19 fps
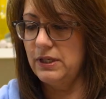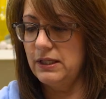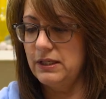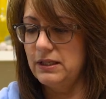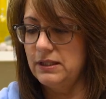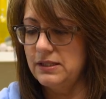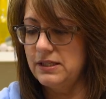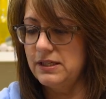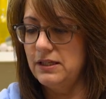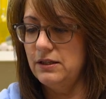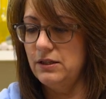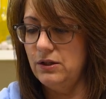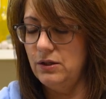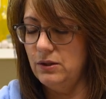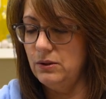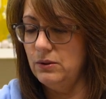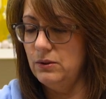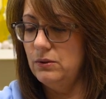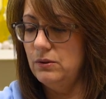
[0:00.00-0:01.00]
to
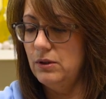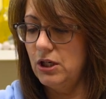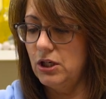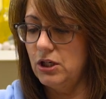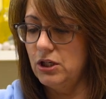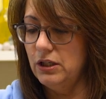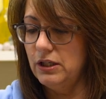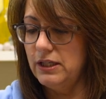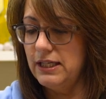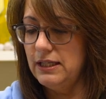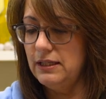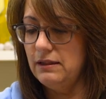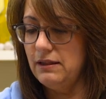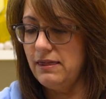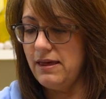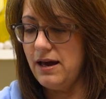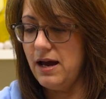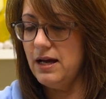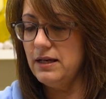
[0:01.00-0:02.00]
continue cooking
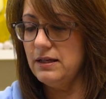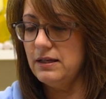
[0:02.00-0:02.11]
that